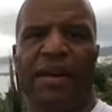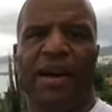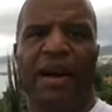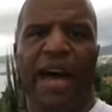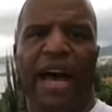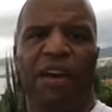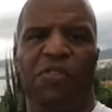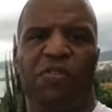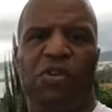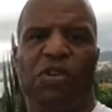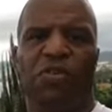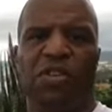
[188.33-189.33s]
Uh, half
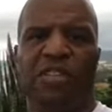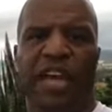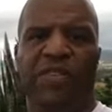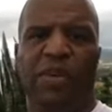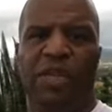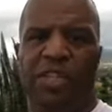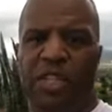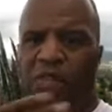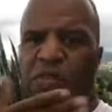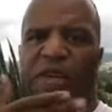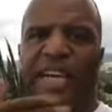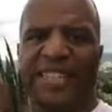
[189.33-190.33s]
full versus half empty,
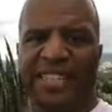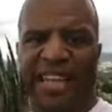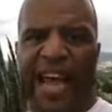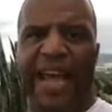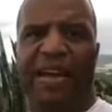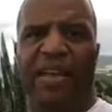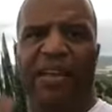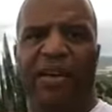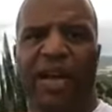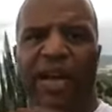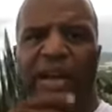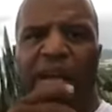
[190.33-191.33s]
Jennifer. Exactly,
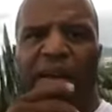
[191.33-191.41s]
right?